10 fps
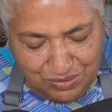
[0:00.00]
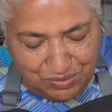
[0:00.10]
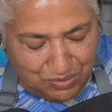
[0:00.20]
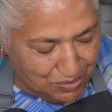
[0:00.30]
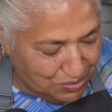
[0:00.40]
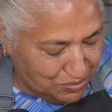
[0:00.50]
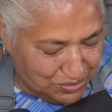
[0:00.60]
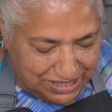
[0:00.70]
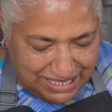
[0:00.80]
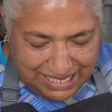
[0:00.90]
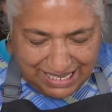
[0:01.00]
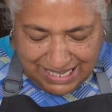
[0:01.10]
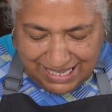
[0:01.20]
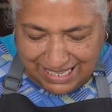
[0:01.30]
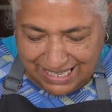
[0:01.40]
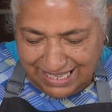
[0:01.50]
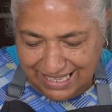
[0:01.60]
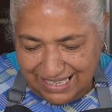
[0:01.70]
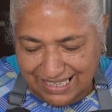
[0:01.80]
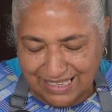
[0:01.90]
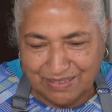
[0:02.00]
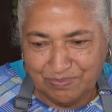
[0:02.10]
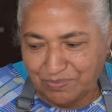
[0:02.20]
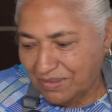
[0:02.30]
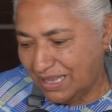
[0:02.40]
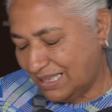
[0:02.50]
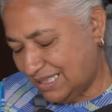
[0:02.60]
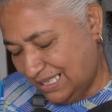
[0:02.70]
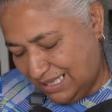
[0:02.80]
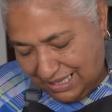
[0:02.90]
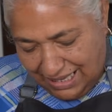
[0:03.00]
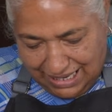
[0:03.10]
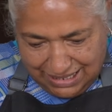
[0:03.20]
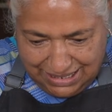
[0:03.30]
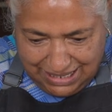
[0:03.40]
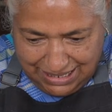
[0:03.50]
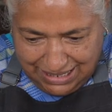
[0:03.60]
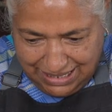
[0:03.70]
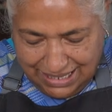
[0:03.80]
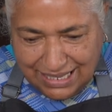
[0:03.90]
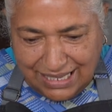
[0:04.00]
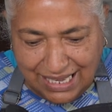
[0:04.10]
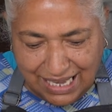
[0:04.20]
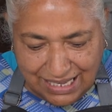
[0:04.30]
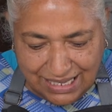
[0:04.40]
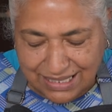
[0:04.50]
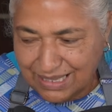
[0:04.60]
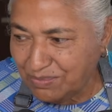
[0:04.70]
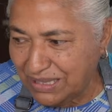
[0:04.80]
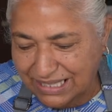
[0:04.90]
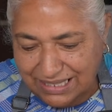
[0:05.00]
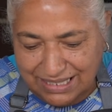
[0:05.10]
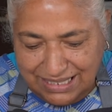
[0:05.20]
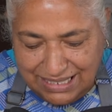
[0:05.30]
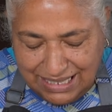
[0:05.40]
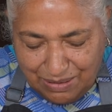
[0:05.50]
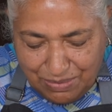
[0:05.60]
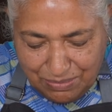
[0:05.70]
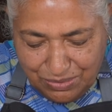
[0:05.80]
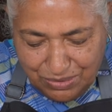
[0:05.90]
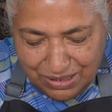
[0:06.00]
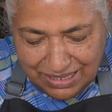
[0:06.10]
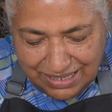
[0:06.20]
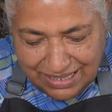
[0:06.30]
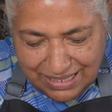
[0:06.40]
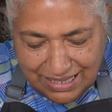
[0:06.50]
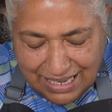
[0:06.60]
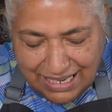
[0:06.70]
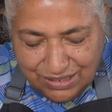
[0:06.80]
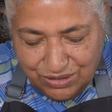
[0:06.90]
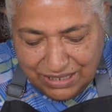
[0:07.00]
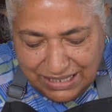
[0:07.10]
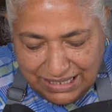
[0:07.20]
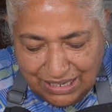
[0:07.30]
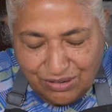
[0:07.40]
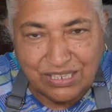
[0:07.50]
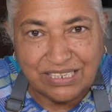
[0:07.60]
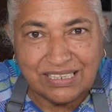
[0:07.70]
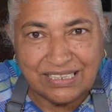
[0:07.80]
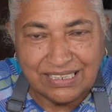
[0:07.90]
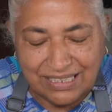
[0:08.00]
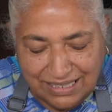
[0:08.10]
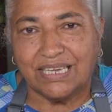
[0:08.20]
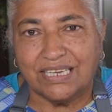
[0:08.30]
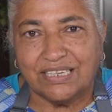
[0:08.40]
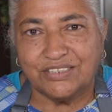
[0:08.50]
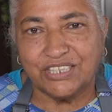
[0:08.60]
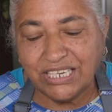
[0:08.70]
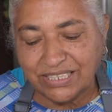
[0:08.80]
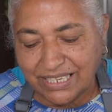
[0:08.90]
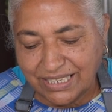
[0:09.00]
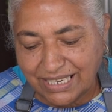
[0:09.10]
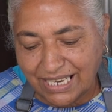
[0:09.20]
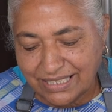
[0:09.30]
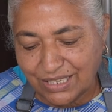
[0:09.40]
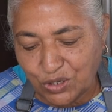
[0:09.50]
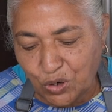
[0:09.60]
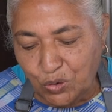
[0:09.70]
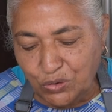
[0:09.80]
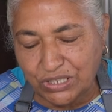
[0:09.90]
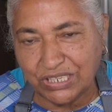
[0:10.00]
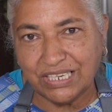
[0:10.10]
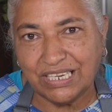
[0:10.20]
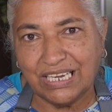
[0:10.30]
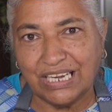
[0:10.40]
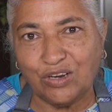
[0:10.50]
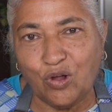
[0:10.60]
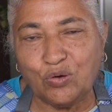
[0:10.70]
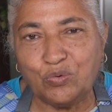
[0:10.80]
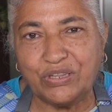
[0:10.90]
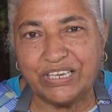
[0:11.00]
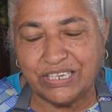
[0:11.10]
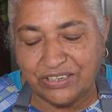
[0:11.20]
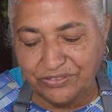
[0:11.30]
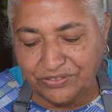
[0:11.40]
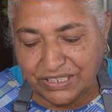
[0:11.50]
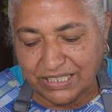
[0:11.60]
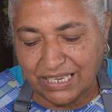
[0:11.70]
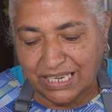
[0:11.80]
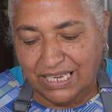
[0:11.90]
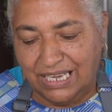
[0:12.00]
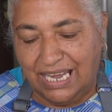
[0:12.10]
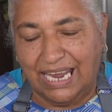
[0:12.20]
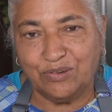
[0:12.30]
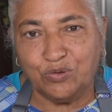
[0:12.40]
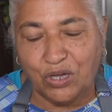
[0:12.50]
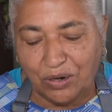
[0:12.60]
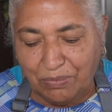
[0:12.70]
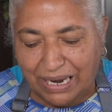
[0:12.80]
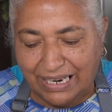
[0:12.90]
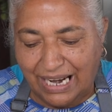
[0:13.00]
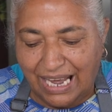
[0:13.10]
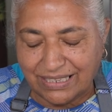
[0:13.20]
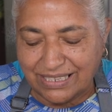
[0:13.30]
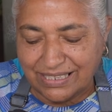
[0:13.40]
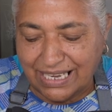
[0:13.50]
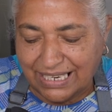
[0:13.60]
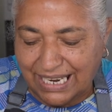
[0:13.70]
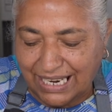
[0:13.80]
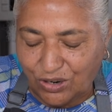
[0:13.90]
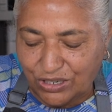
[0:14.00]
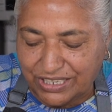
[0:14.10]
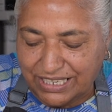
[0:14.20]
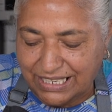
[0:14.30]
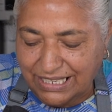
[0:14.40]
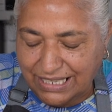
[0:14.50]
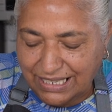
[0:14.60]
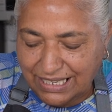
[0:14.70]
Oh, okay. This is a right side. Yeah, something is written here, Babu. I have to read it out. Jay sent us a note along with the gift, and without my glasses, I cannot read.